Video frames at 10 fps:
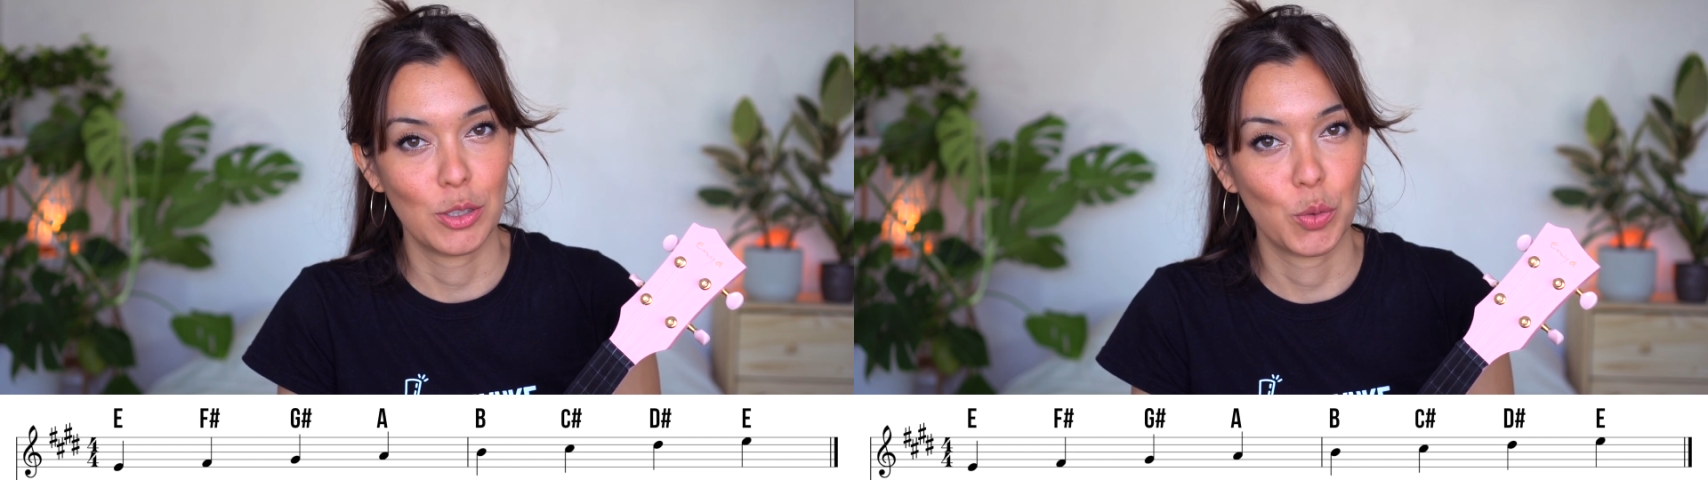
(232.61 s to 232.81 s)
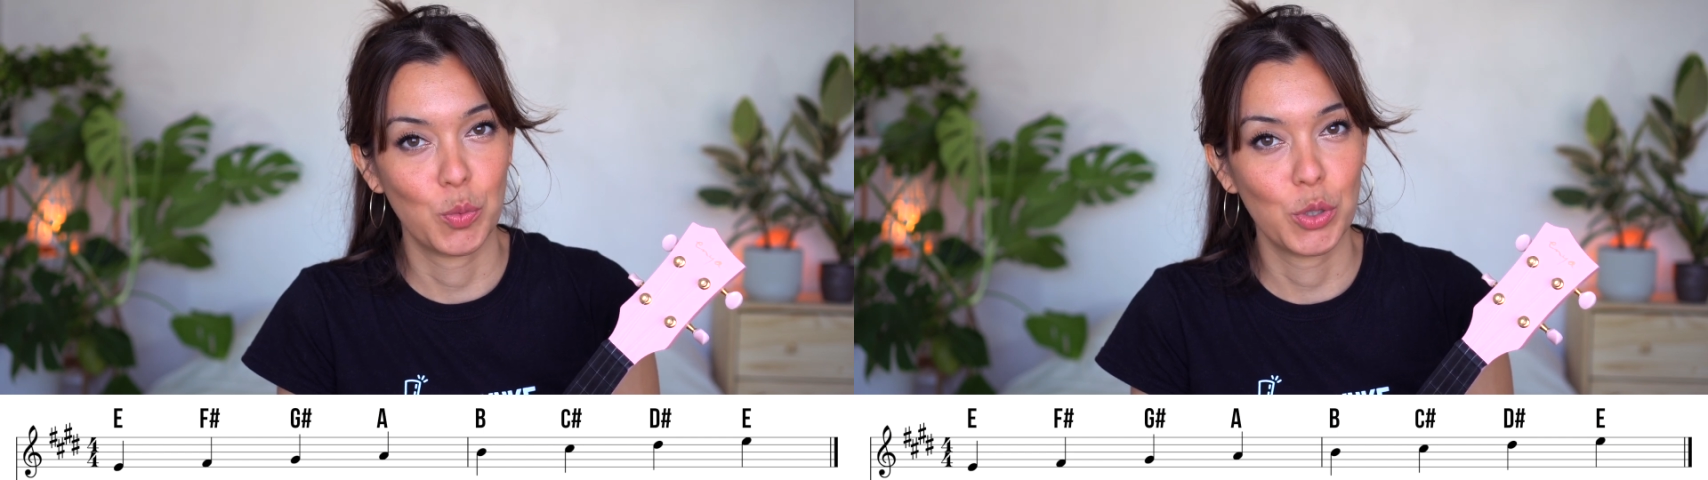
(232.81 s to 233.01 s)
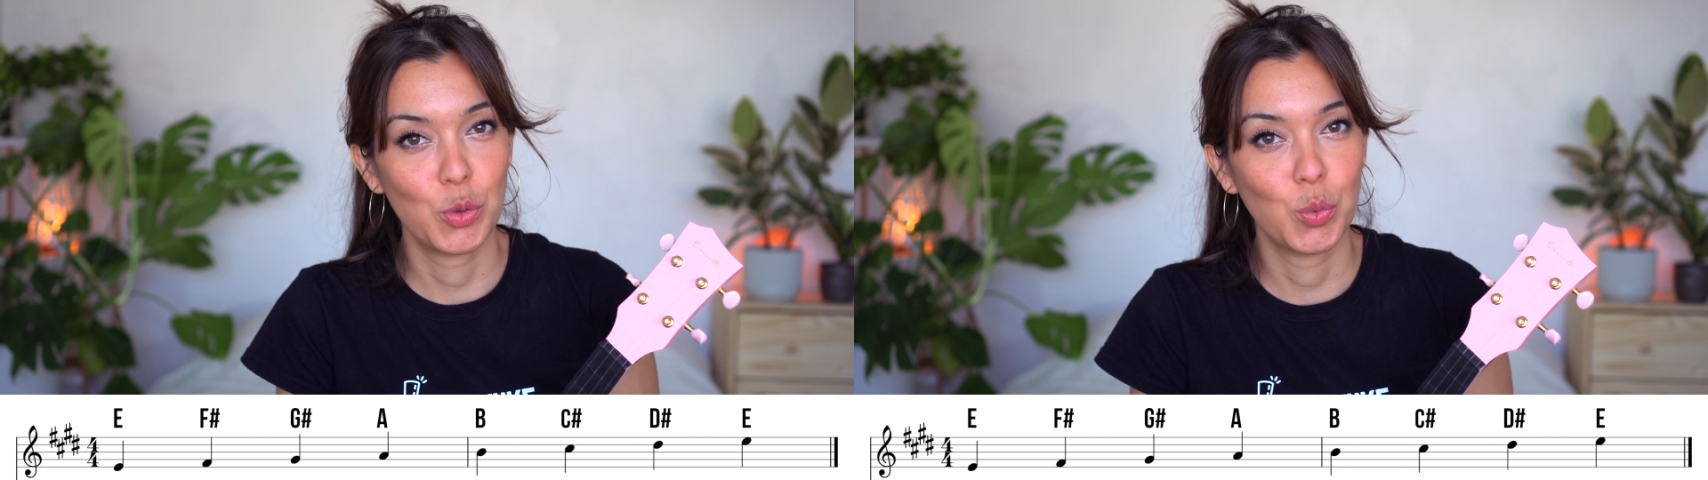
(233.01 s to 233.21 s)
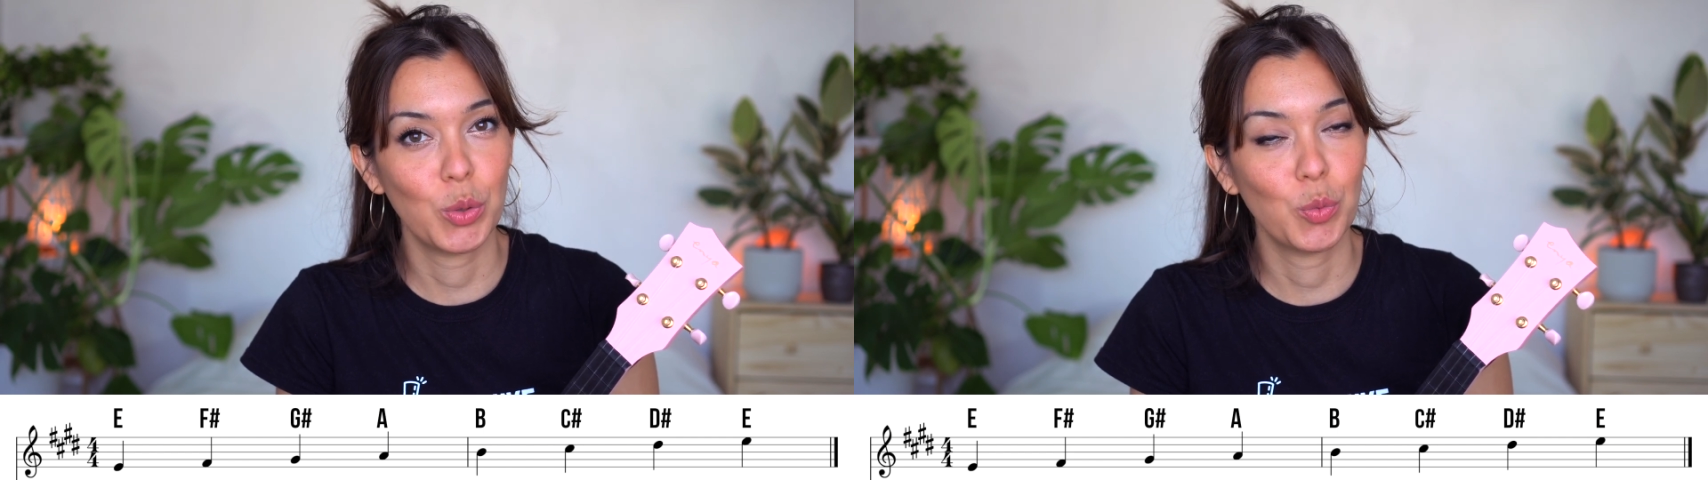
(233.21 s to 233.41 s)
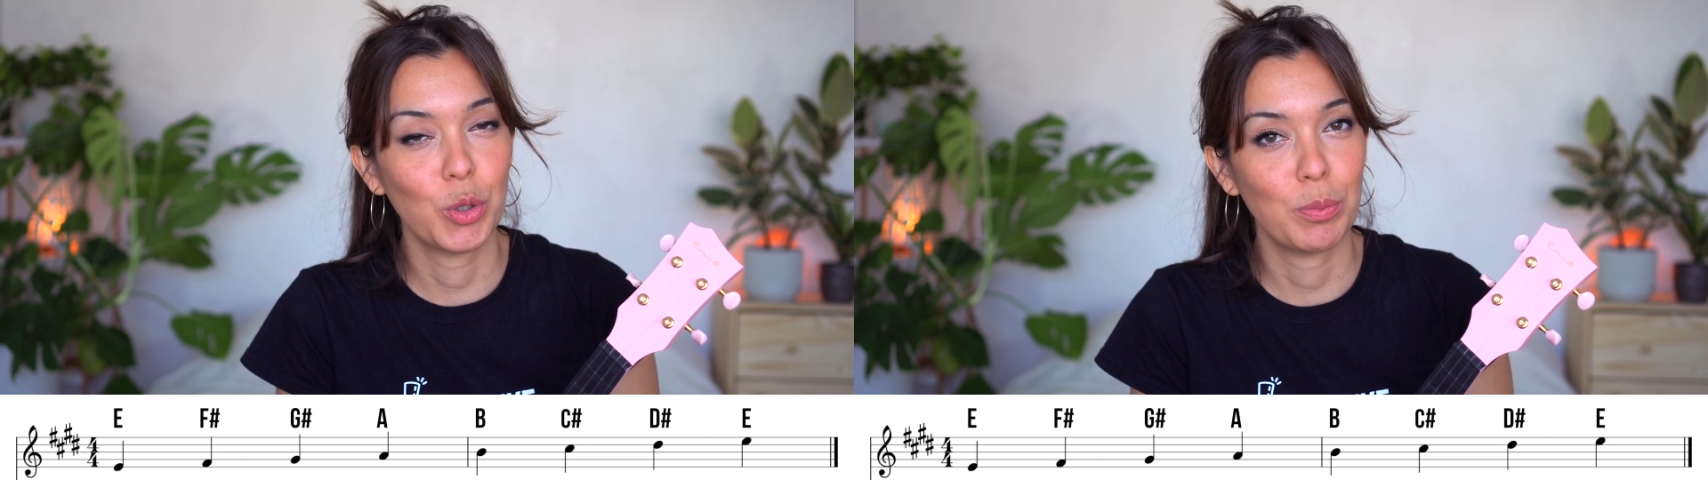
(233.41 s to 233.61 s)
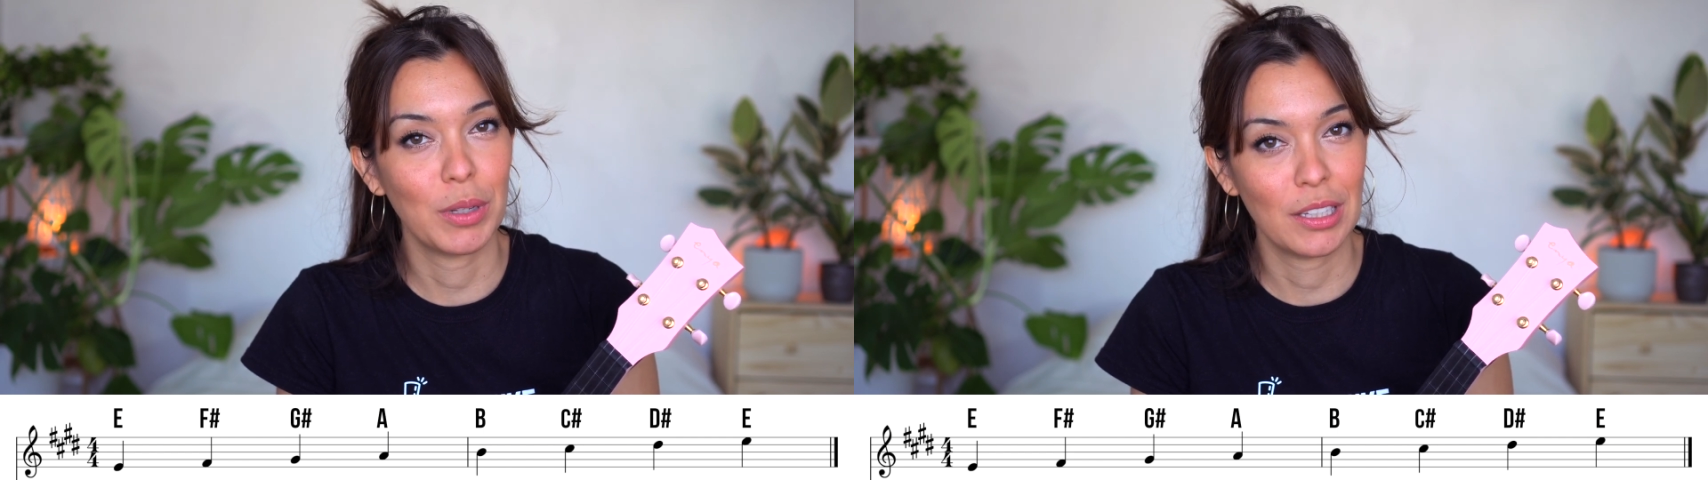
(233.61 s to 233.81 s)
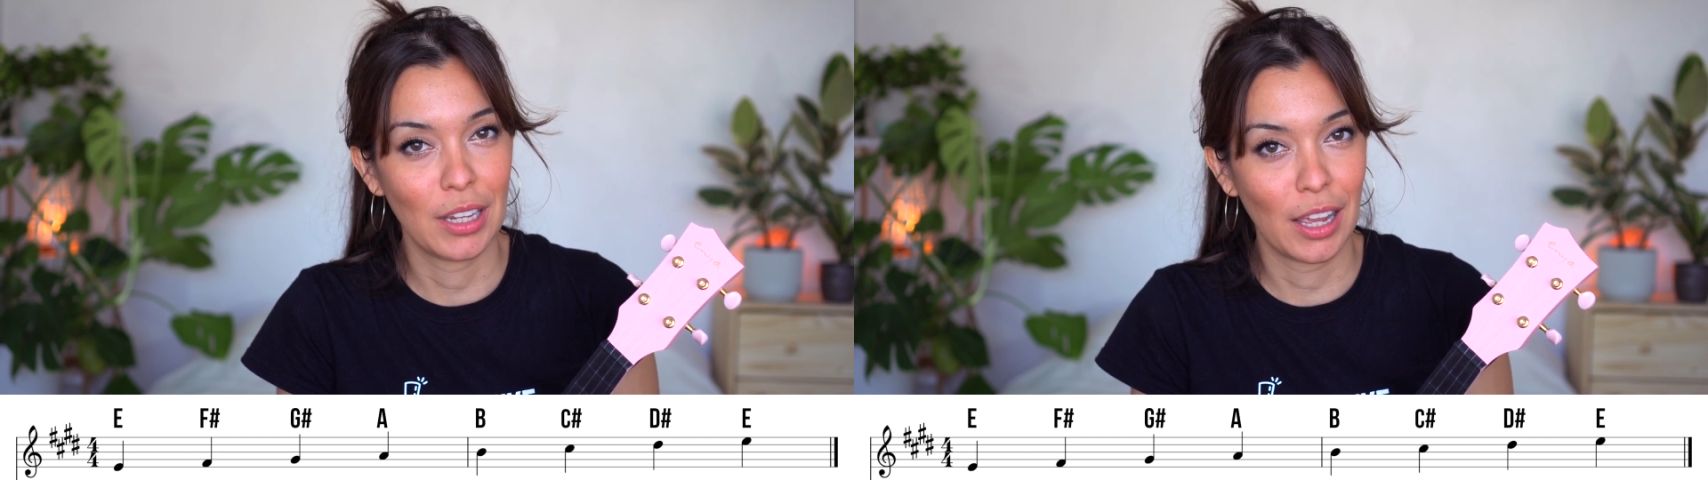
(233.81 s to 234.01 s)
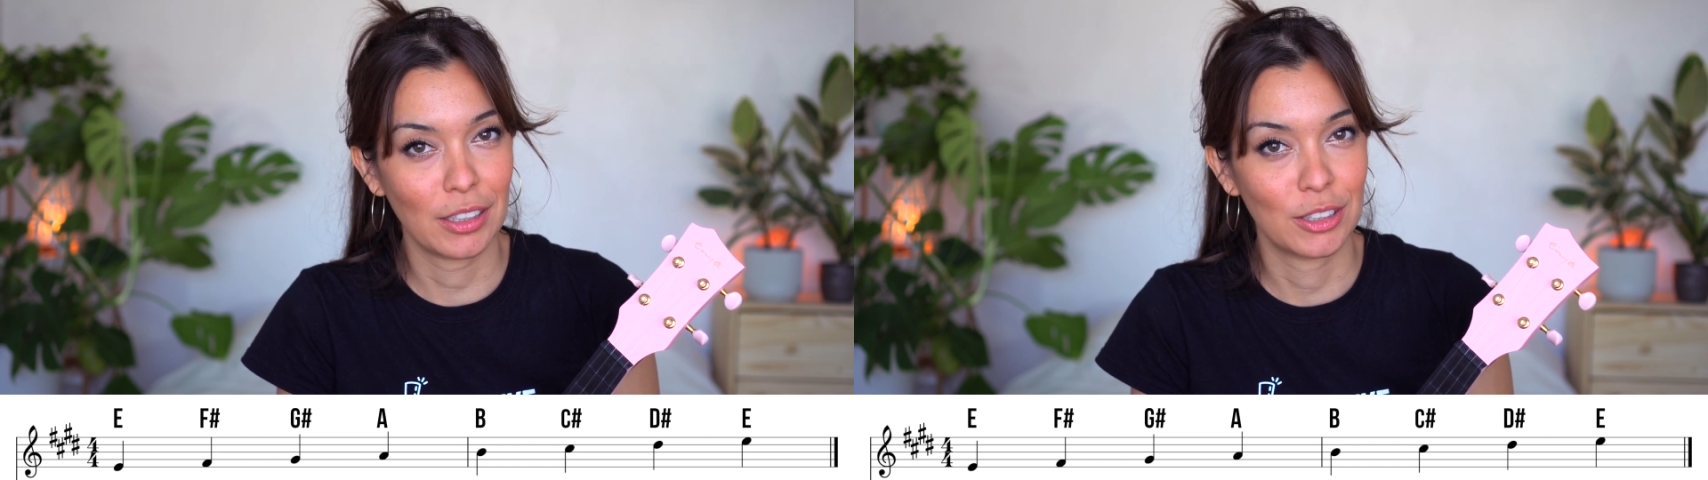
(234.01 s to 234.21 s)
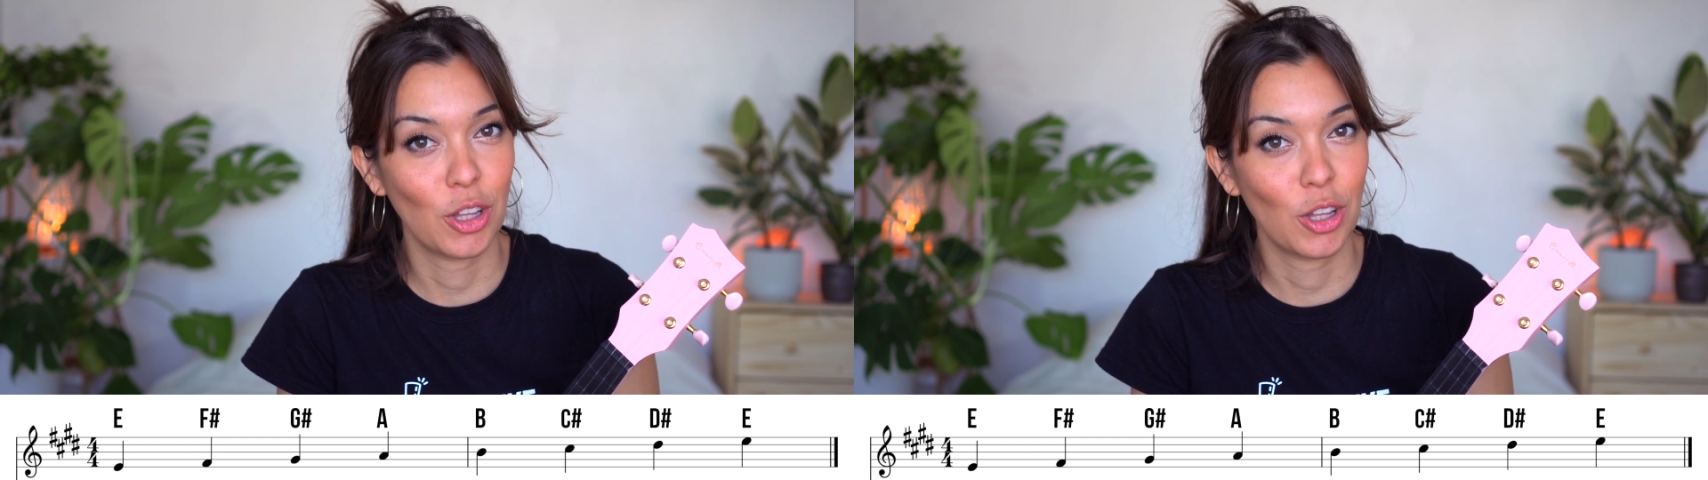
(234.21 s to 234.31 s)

So which one would be next?